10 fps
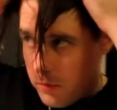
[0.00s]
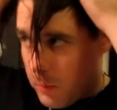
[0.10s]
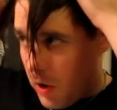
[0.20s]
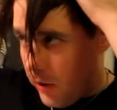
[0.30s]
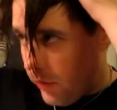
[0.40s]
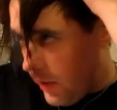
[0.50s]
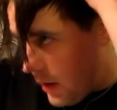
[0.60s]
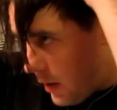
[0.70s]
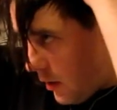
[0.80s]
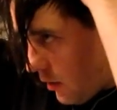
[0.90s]
part the
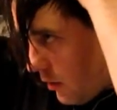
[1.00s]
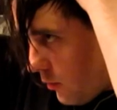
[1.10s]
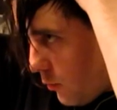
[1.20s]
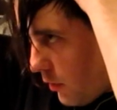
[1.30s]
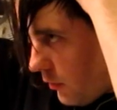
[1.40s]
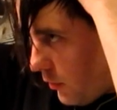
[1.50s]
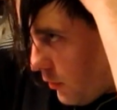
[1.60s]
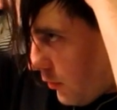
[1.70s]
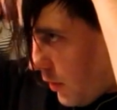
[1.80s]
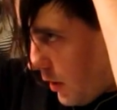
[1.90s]
hair where
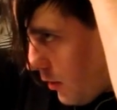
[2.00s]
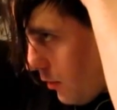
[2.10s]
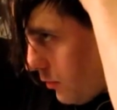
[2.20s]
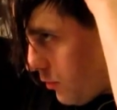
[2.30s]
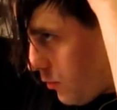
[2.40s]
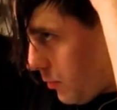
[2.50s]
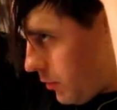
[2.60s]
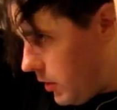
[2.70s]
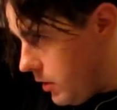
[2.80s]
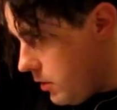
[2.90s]
your hair
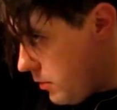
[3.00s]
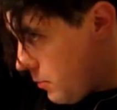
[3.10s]
normally